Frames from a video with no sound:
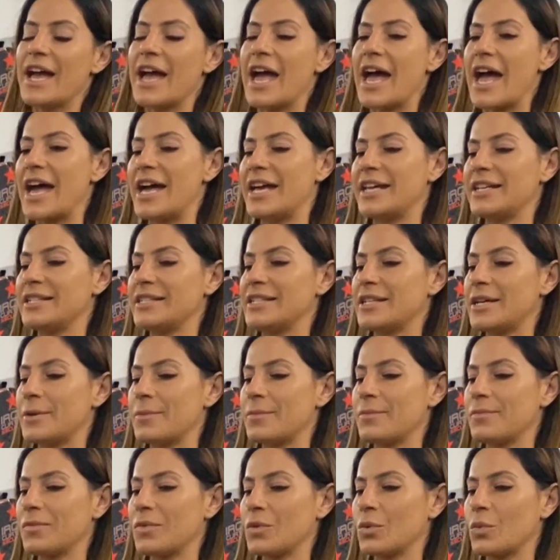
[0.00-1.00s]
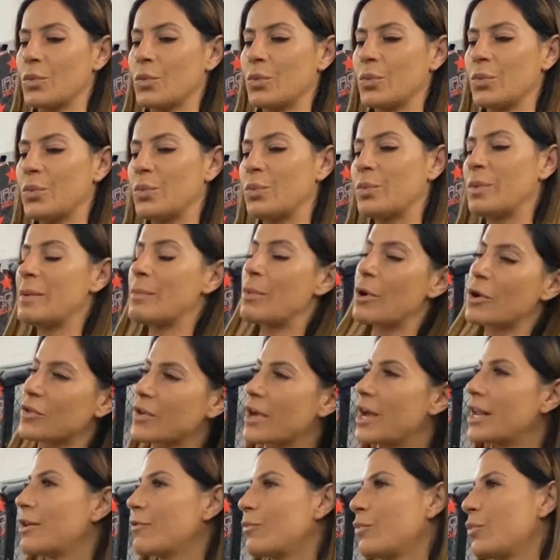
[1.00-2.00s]
And um, we both
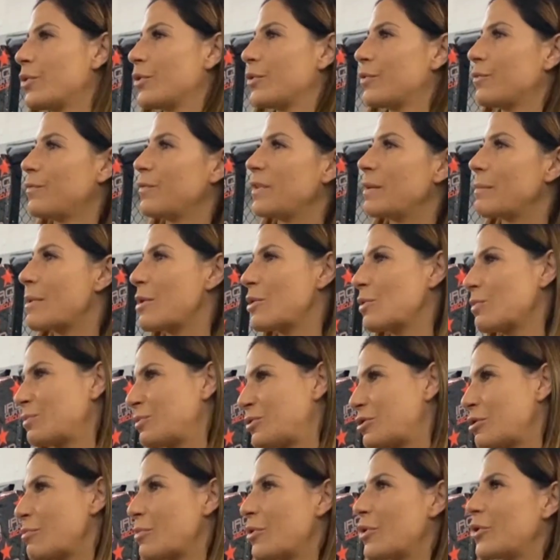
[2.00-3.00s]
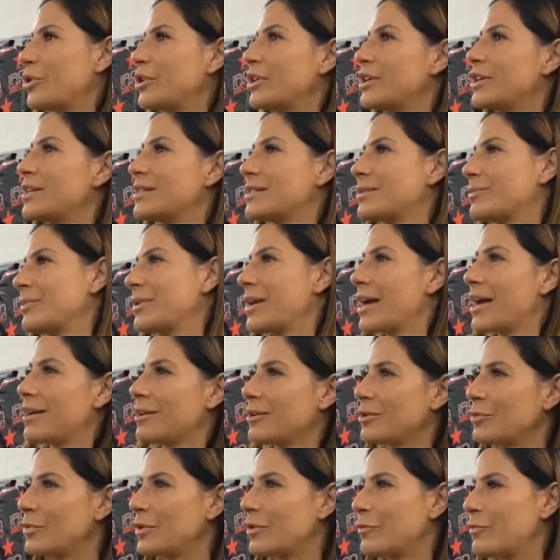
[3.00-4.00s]
kind of were female gym owners, and we had a
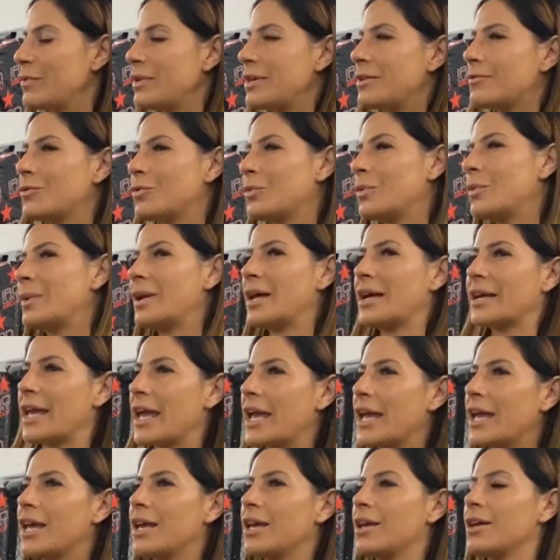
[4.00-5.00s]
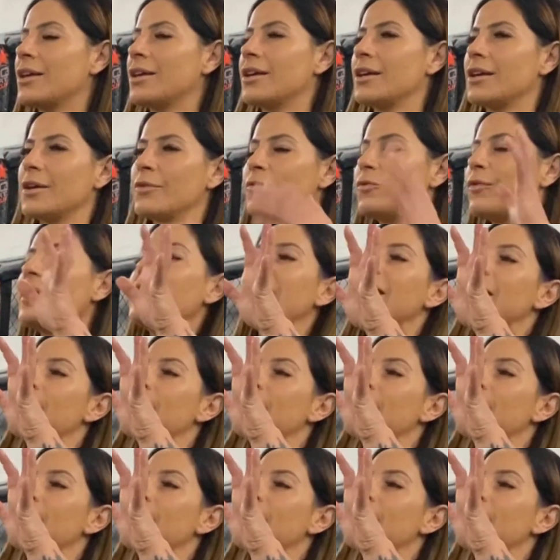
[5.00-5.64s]
little bit of beef. And we were like, hey, friendly